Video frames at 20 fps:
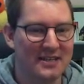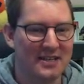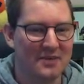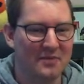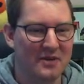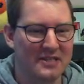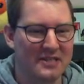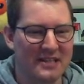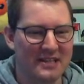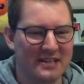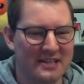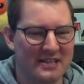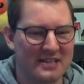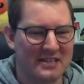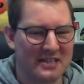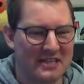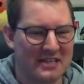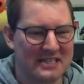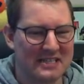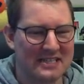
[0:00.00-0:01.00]
because I think there's
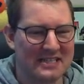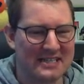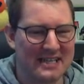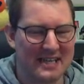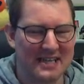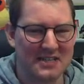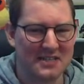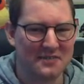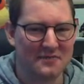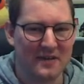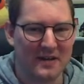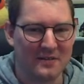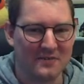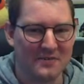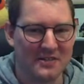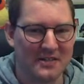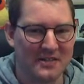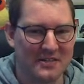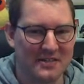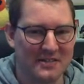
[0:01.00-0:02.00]
like 6
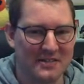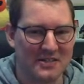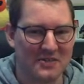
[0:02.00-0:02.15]
fountains,